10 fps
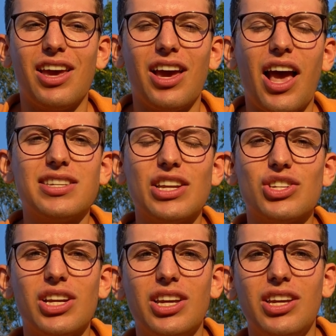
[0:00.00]

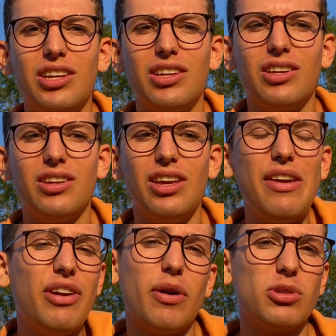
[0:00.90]
essentially
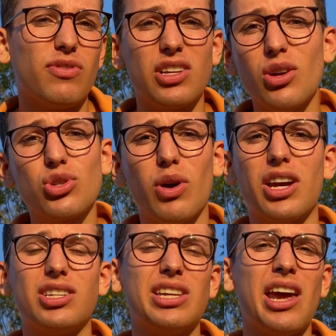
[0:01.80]
even if I wasn't being social, I
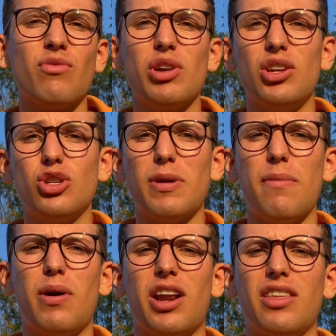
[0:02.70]
could sit and read a
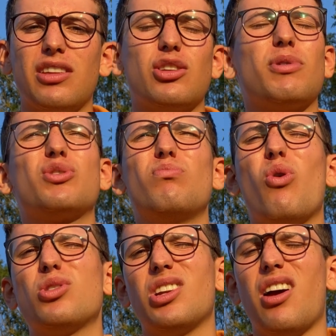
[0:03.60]
newspaper. And I think there's so much
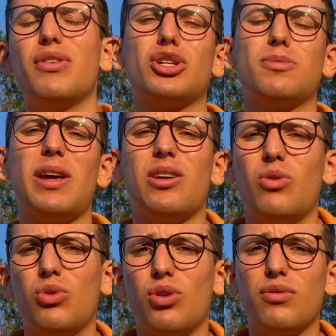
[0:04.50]
more to life than just spending
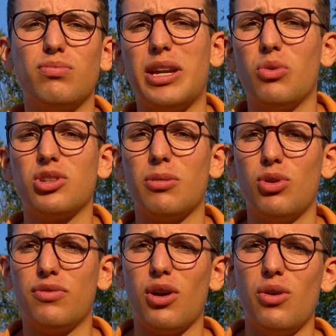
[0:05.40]
all the time on your
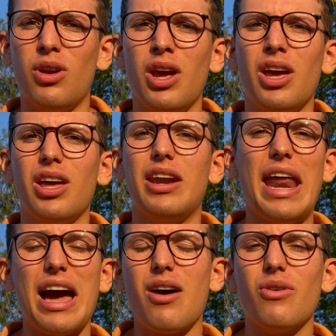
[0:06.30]
phone.
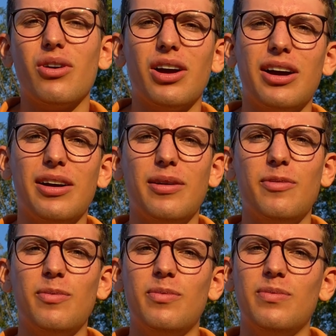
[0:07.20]
Now,
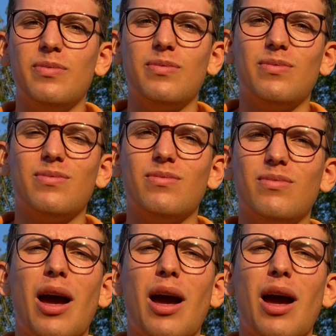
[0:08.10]
I